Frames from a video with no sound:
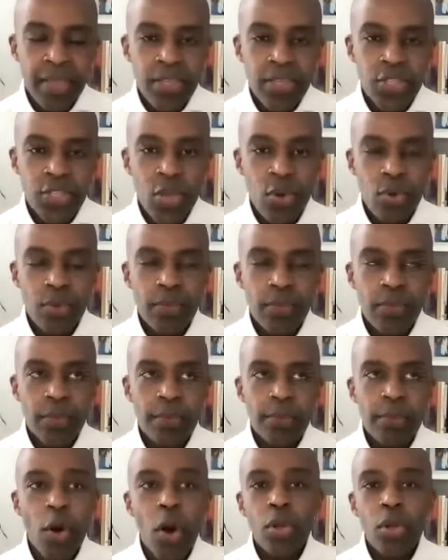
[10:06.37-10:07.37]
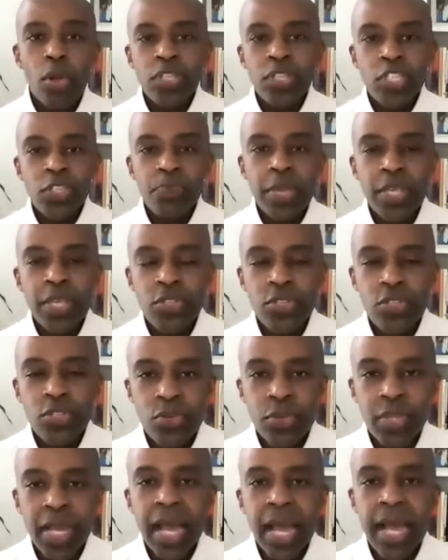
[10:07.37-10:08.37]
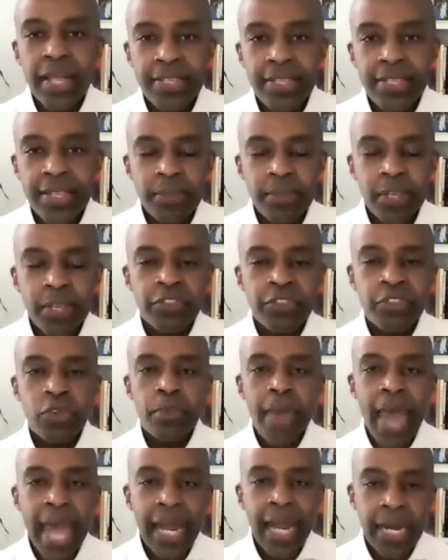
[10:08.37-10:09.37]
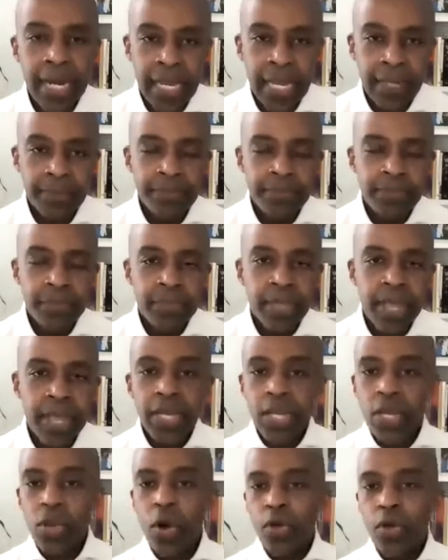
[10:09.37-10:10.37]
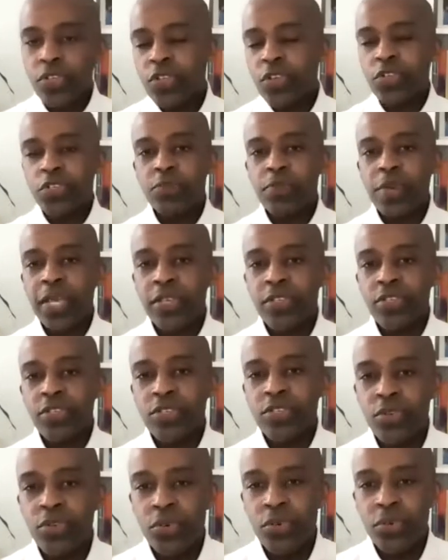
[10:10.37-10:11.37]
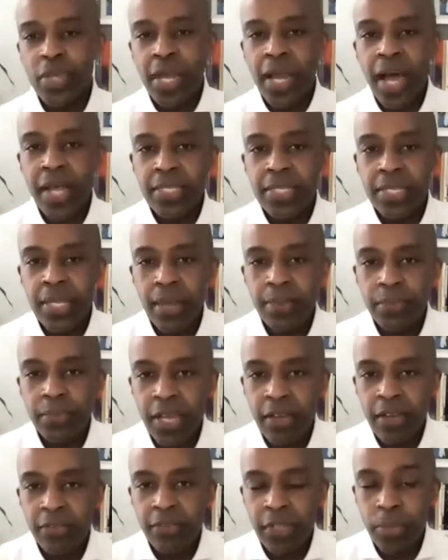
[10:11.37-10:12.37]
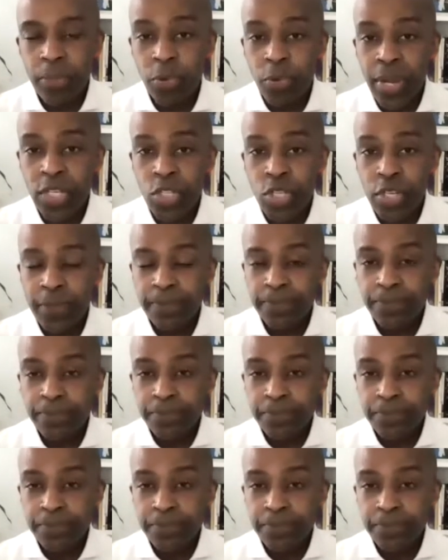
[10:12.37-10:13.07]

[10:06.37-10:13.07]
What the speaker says: So Baldwin speaks to the concept of humanity, and he also speaks to the concept of liberation.